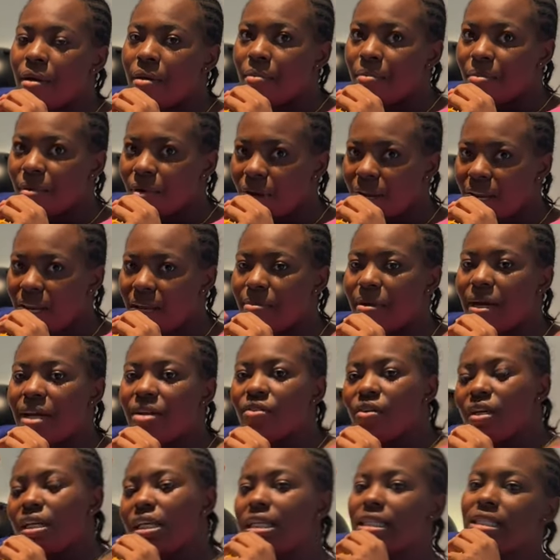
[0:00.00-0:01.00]
But
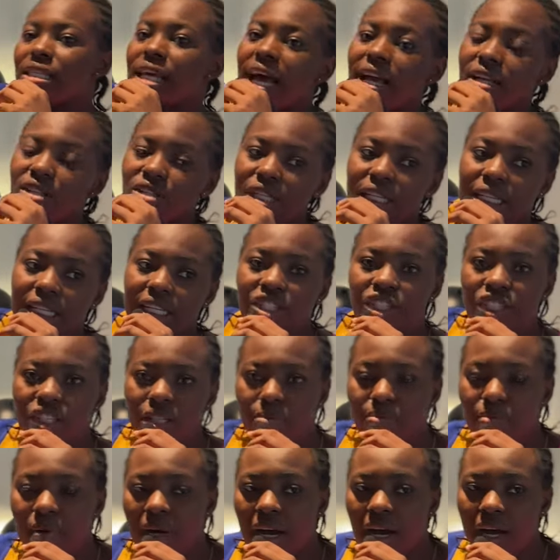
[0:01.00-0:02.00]
Lebanon is actually
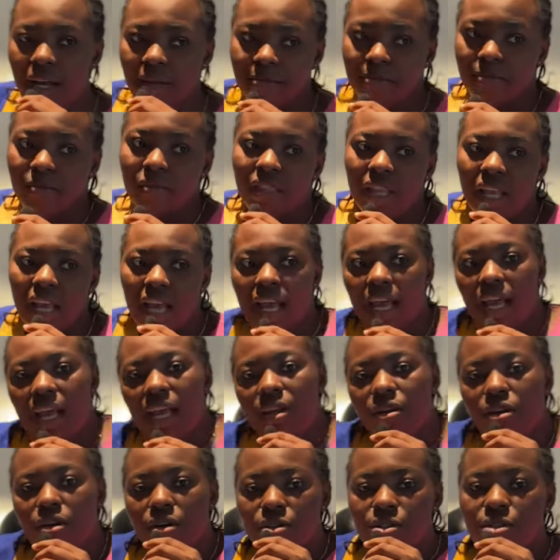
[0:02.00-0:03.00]
cheaper
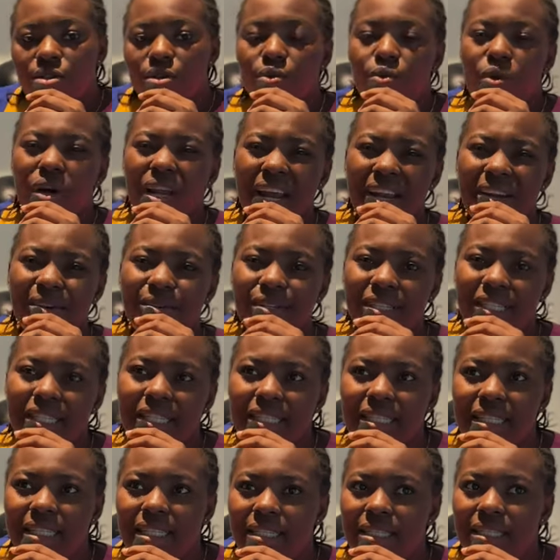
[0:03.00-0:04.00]
and also, what I
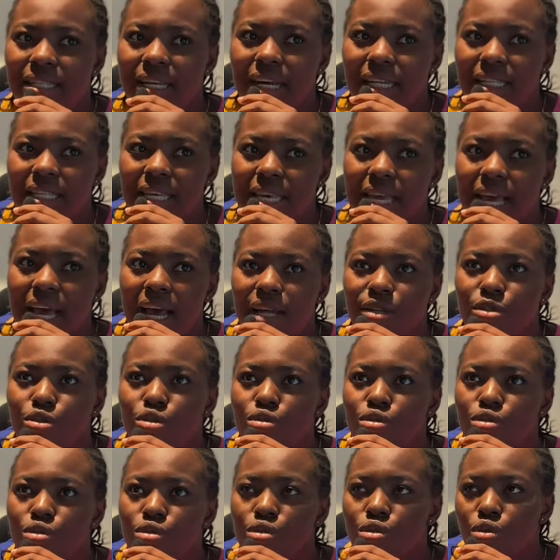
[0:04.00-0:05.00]
noticed is that he had
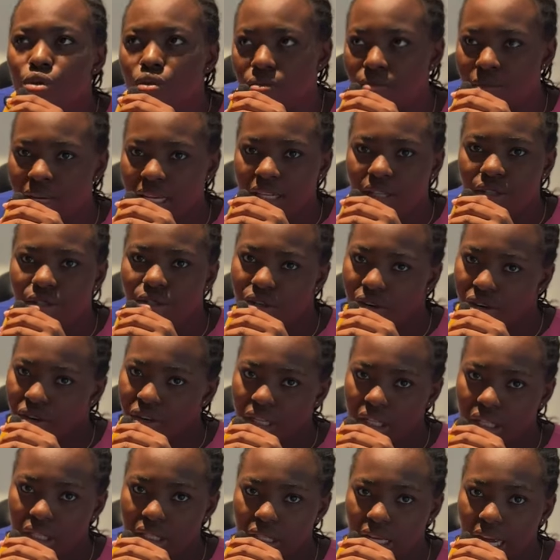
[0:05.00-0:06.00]
so many
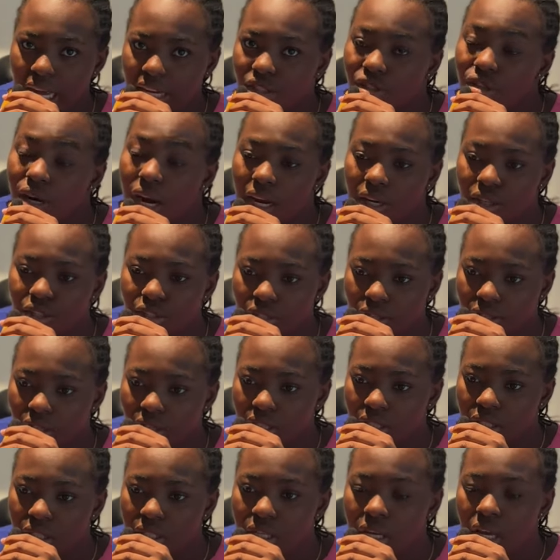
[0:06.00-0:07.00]
tourist
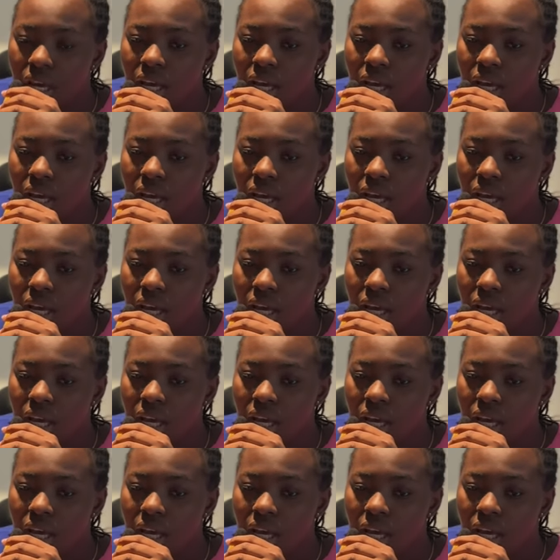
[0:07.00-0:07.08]
attractions,